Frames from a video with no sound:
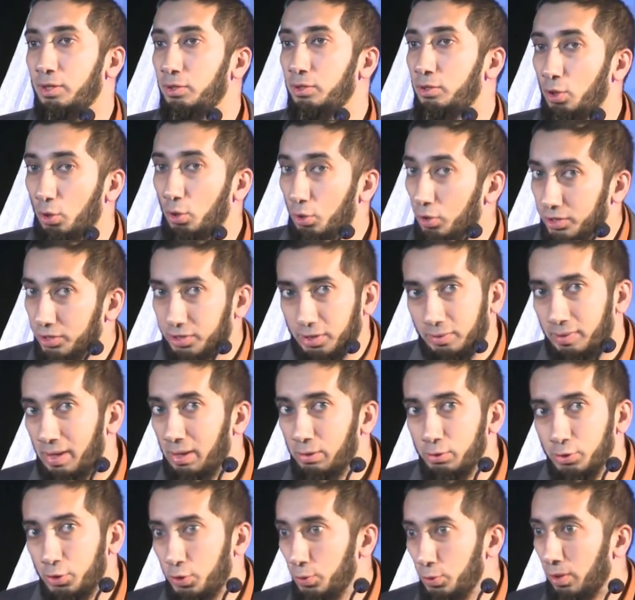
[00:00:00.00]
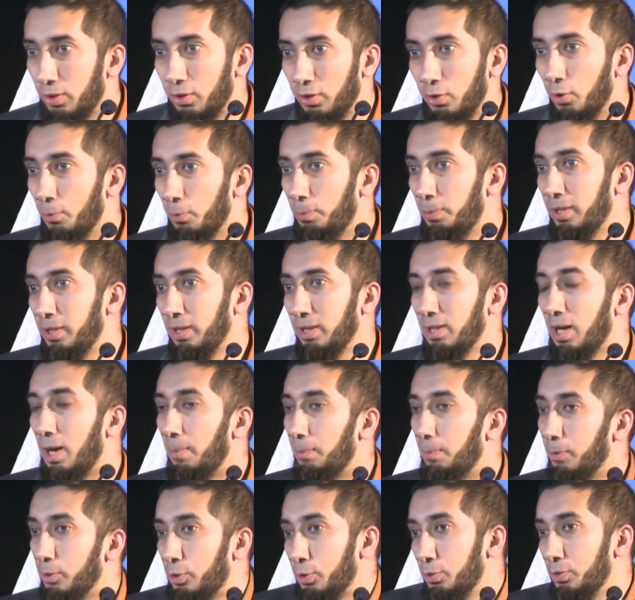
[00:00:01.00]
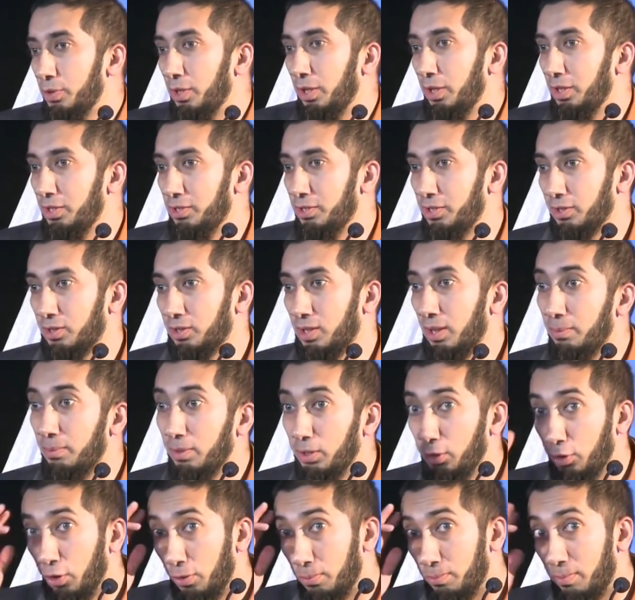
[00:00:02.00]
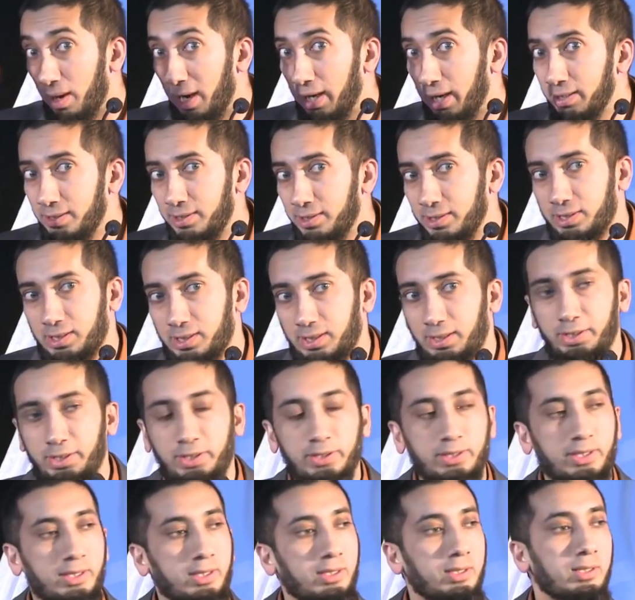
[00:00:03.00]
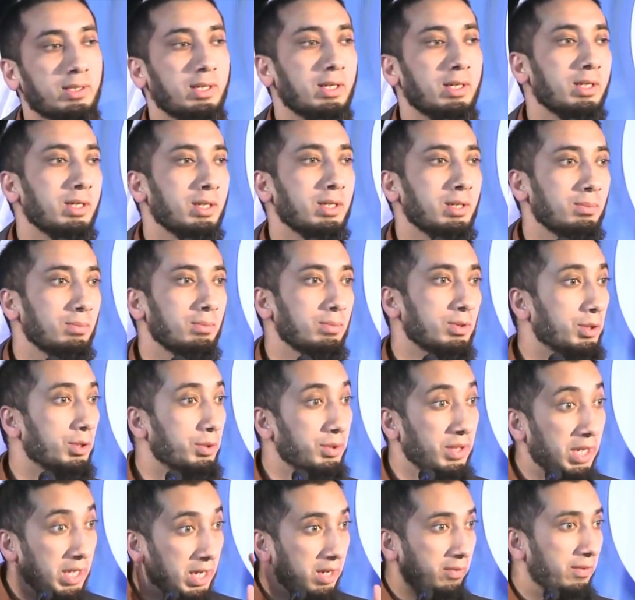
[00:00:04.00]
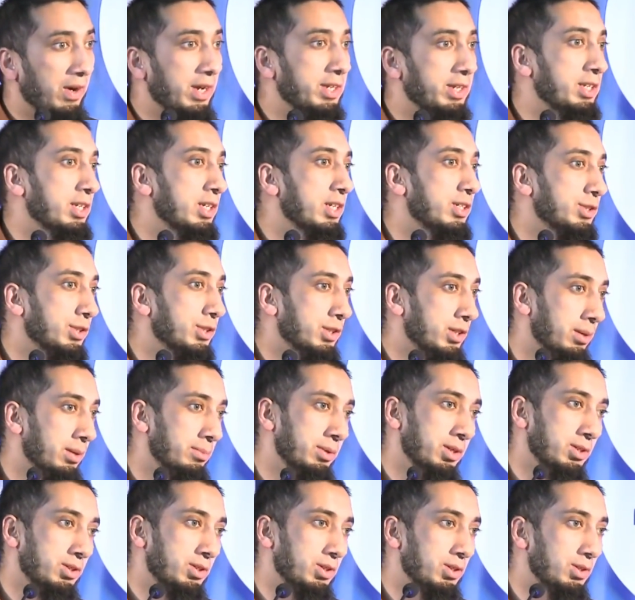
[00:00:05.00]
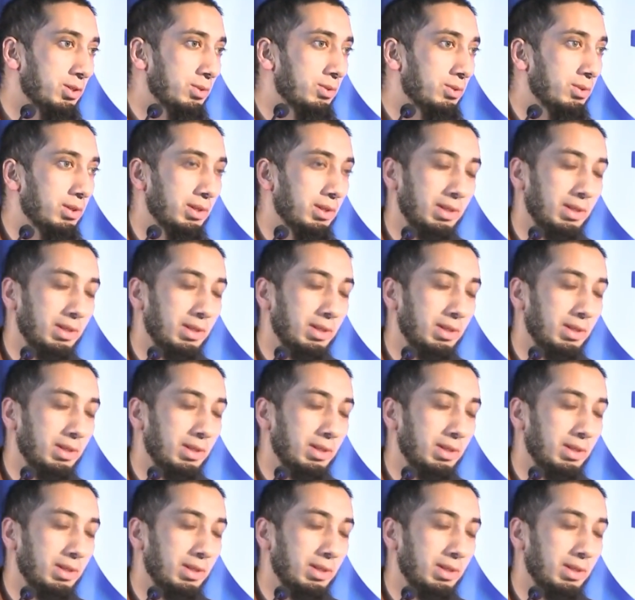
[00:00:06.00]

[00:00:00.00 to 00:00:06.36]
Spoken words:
The doors around you are opening, opportunities are coming, your mind is clearer. Creative ideas are coming to